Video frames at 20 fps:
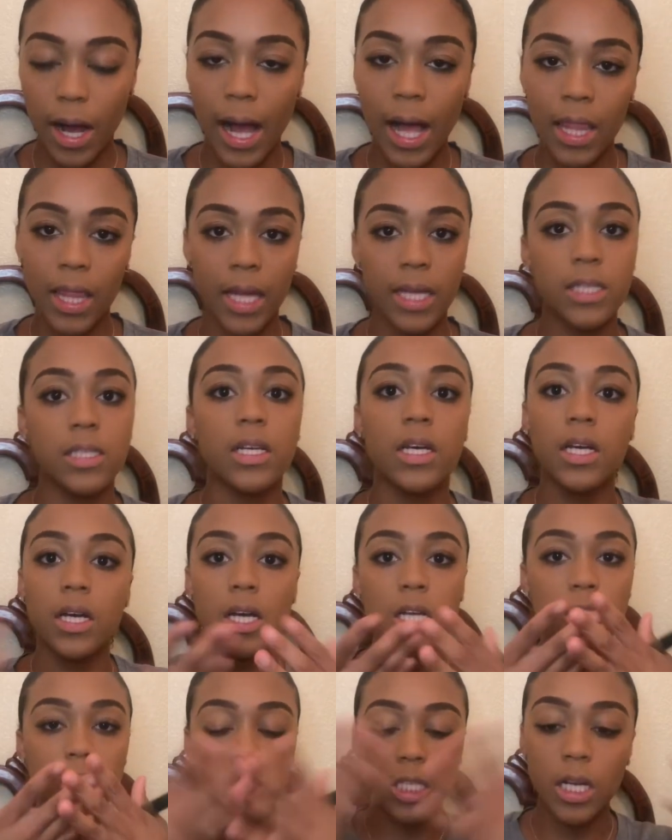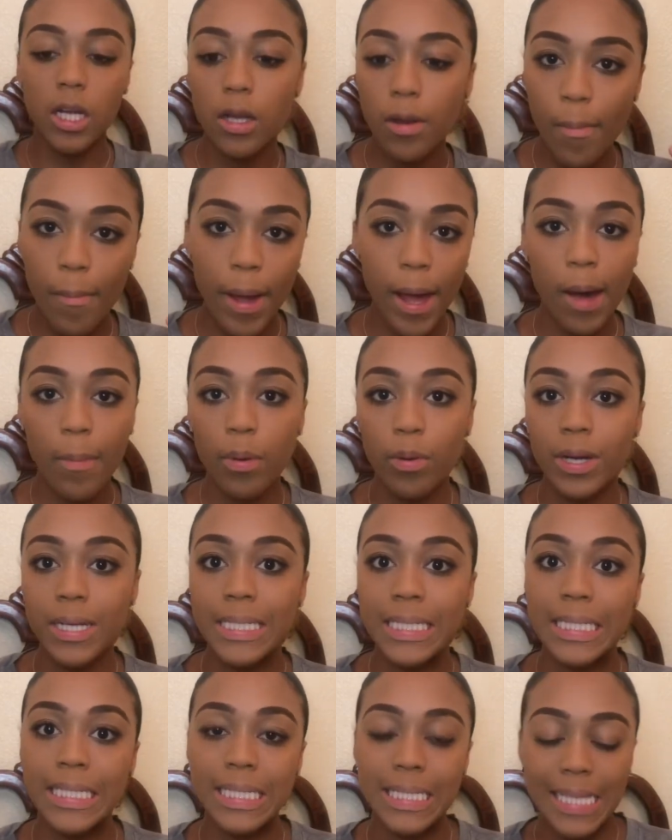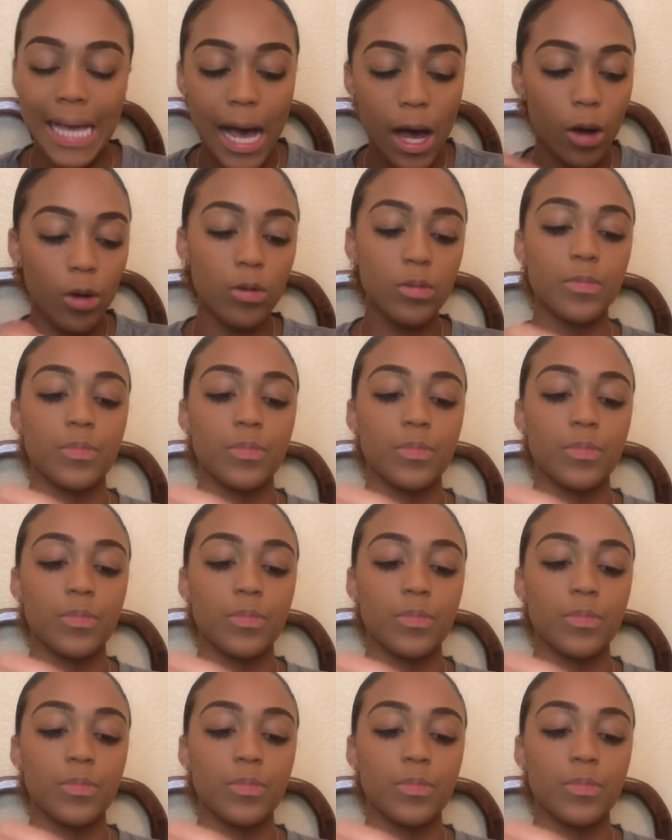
I like to gel them bad boys down.